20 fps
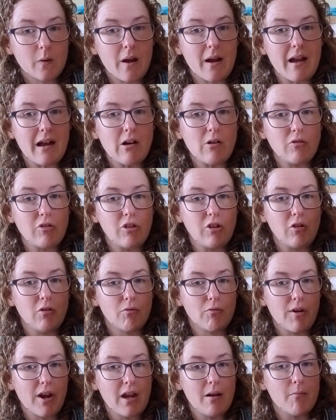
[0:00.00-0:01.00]
So I held the
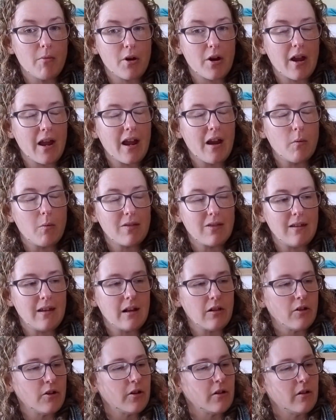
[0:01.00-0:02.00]
green mohair with the
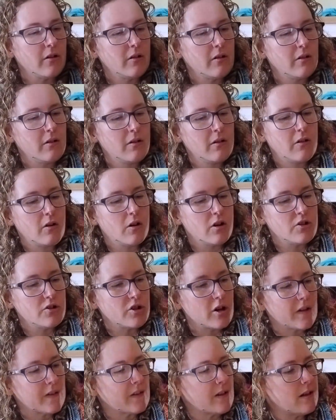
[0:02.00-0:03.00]
yellow
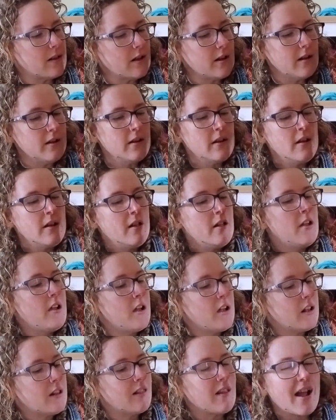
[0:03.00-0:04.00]
contrast colour,
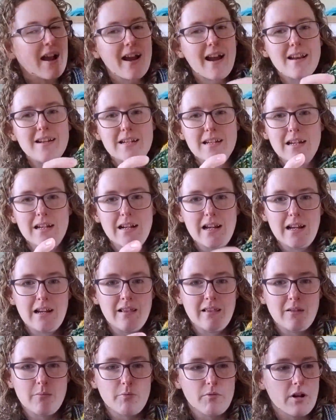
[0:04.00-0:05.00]
like I did
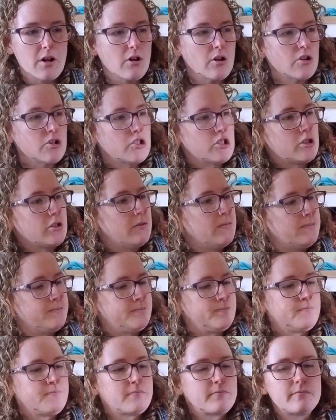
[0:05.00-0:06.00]
in the brioche,
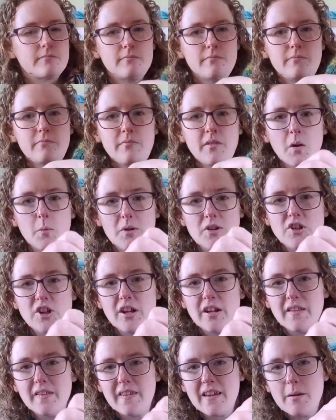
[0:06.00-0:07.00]
which
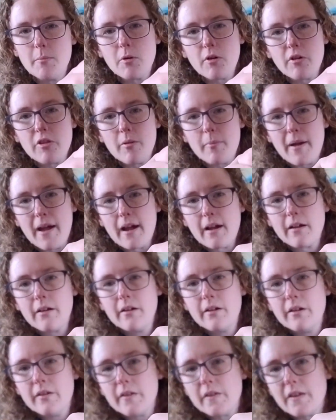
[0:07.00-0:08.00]
you can see more on the back.
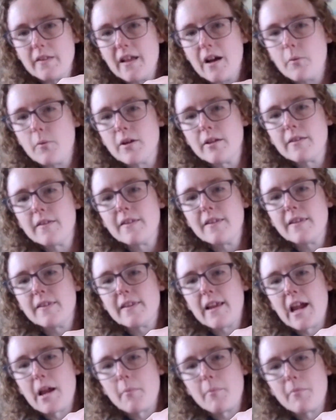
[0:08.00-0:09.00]
So that one's the
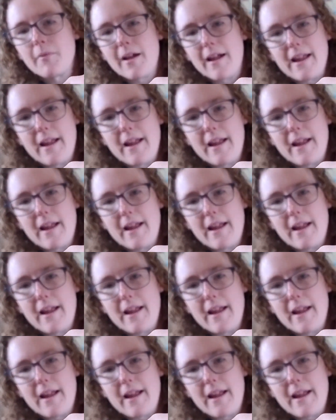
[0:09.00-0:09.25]
same.